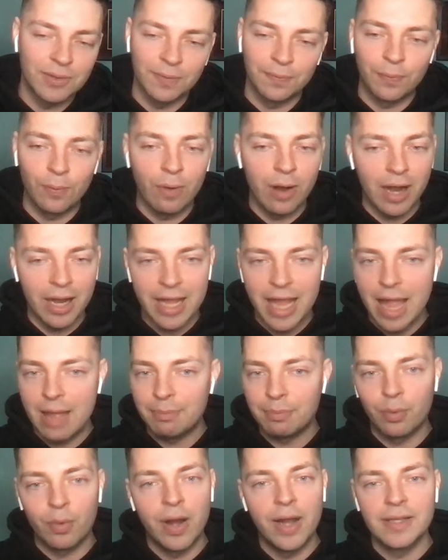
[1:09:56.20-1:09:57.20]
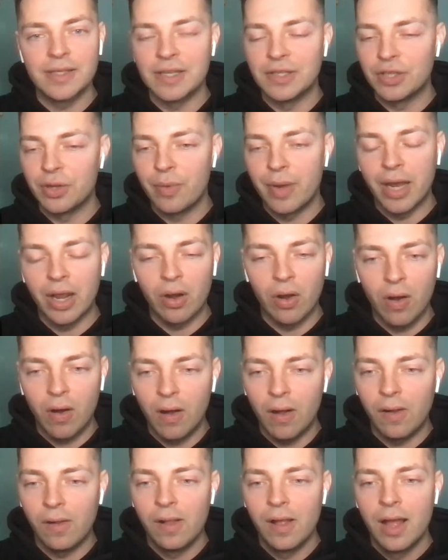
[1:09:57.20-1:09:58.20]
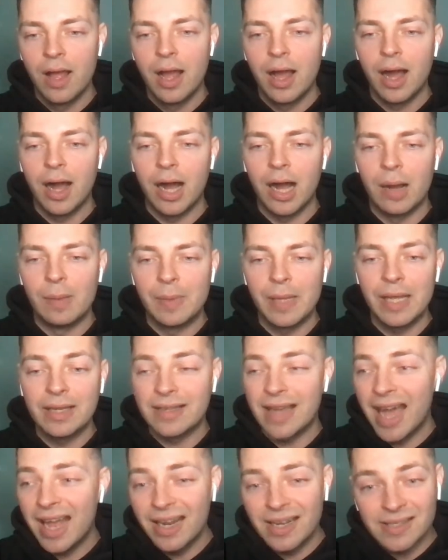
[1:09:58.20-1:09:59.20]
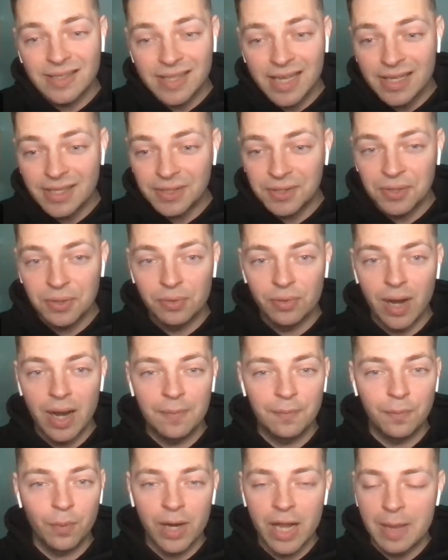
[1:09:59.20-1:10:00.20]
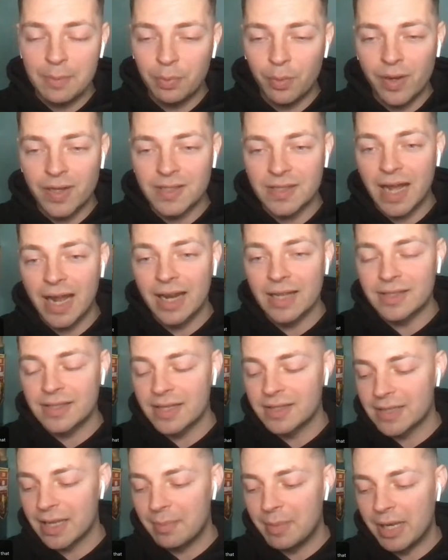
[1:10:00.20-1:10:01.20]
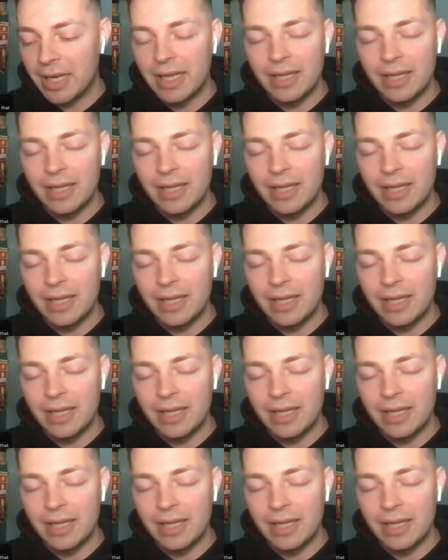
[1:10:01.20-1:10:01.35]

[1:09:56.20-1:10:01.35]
48 points and doing it all. He had 9 assists too, right? 48 points, 9 assists. I mean,